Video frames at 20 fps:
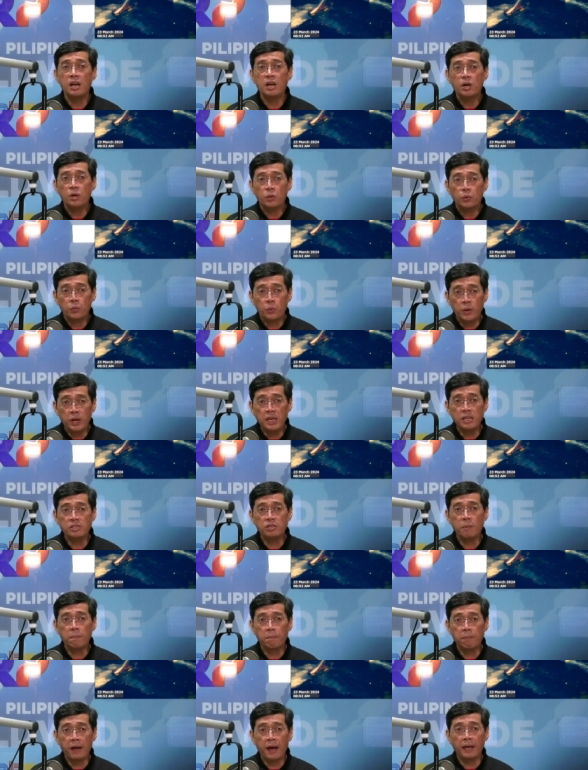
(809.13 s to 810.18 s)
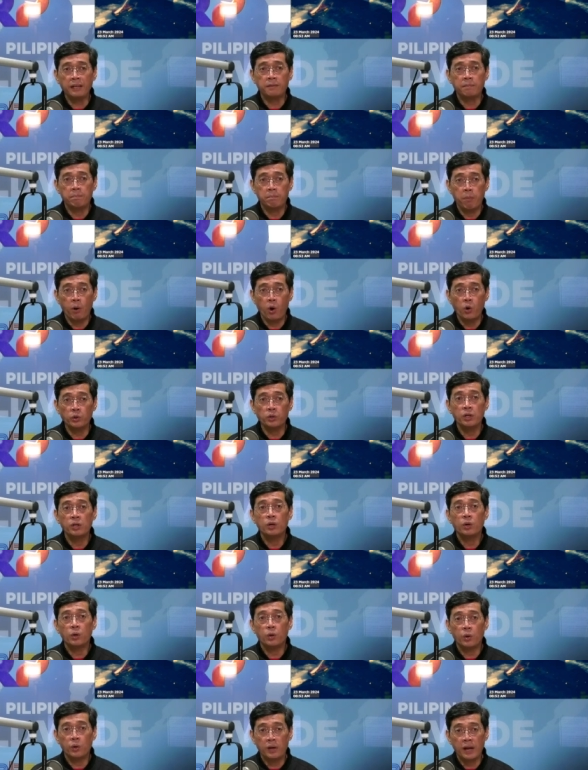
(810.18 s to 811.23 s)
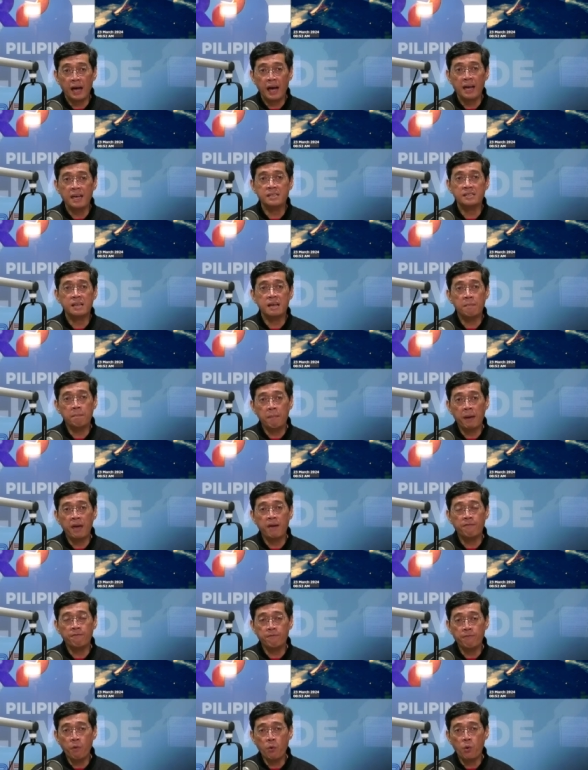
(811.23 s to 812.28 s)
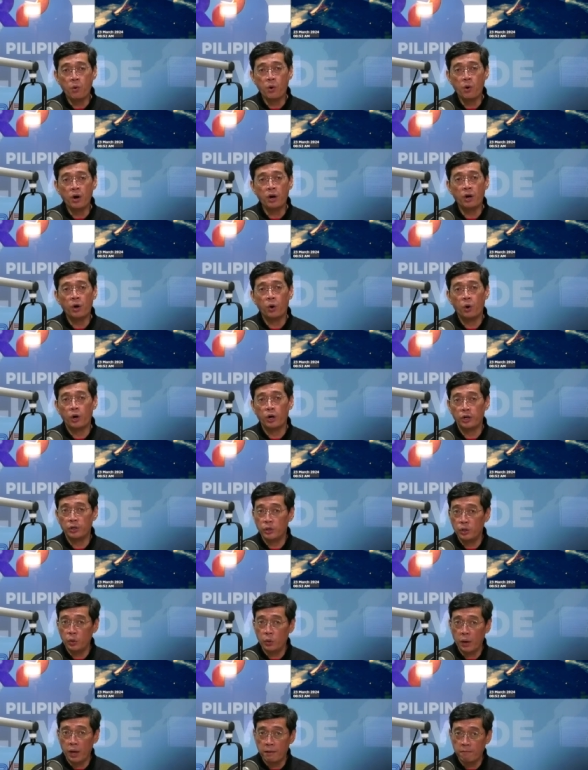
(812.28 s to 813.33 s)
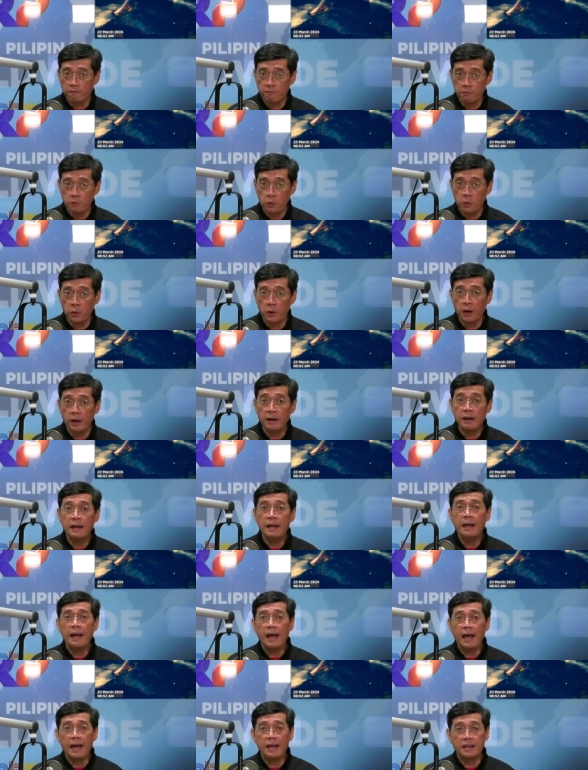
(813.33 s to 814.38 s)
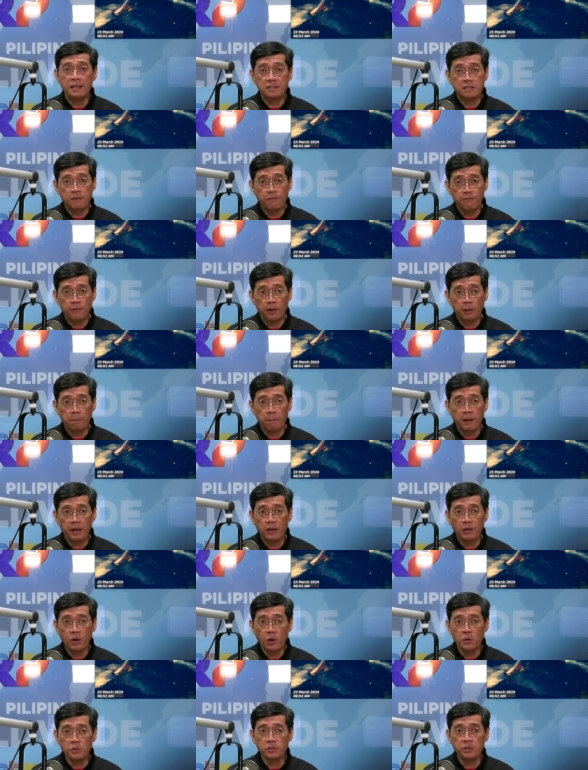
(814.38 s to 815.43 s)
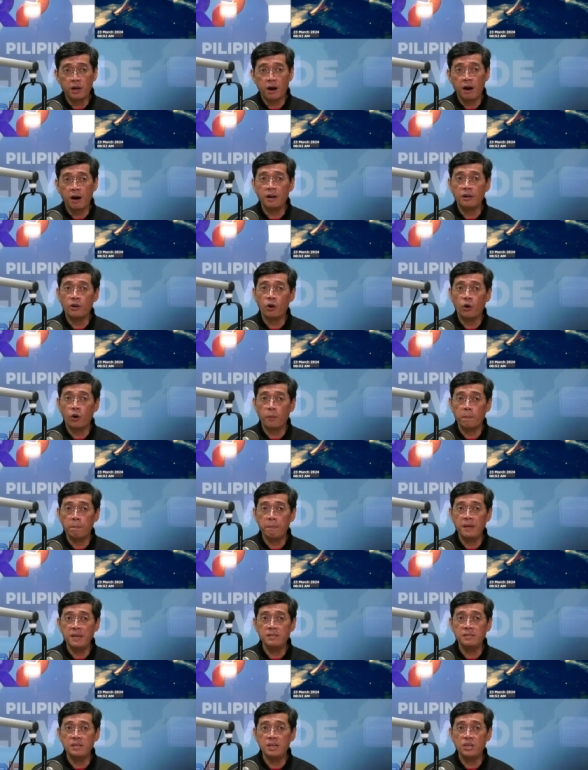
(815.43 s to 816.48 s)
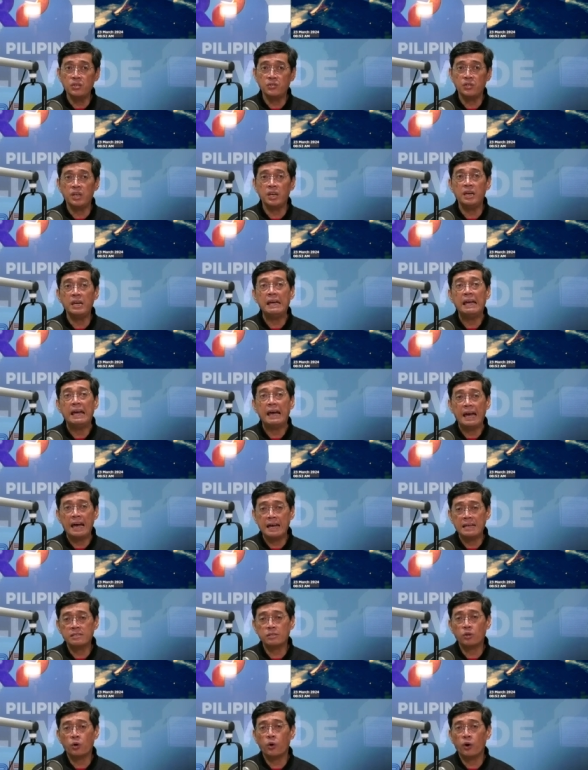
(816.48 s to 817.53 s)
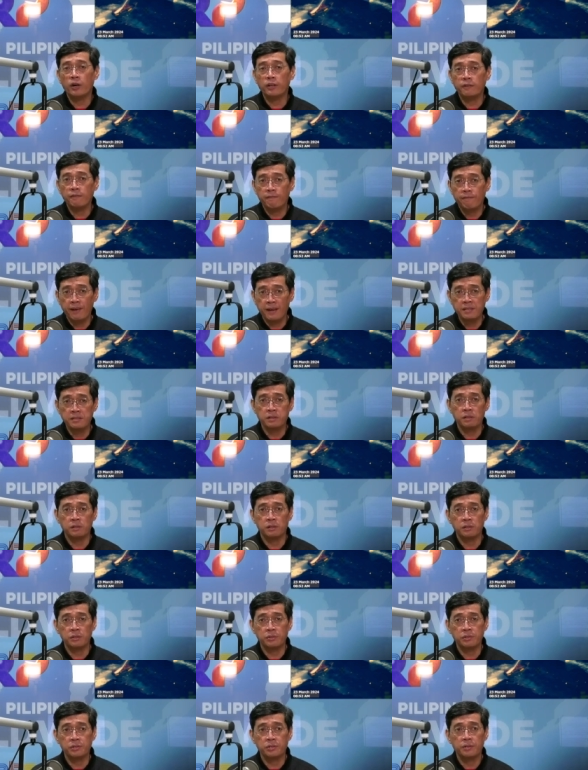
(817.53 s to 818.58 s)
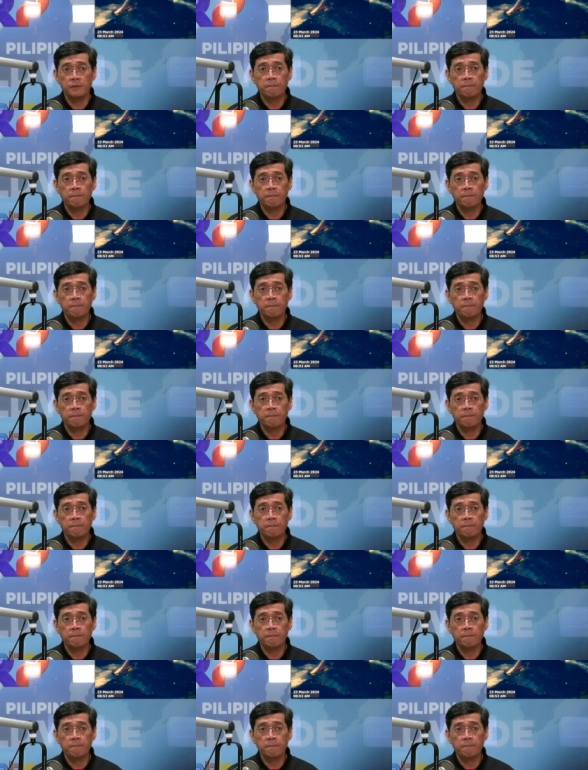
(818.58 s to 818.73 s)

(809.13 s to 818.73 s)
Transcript: resupplied boat Oneida May 4 or UM4 and its Philippine Coast Guard or PCG escort vessels.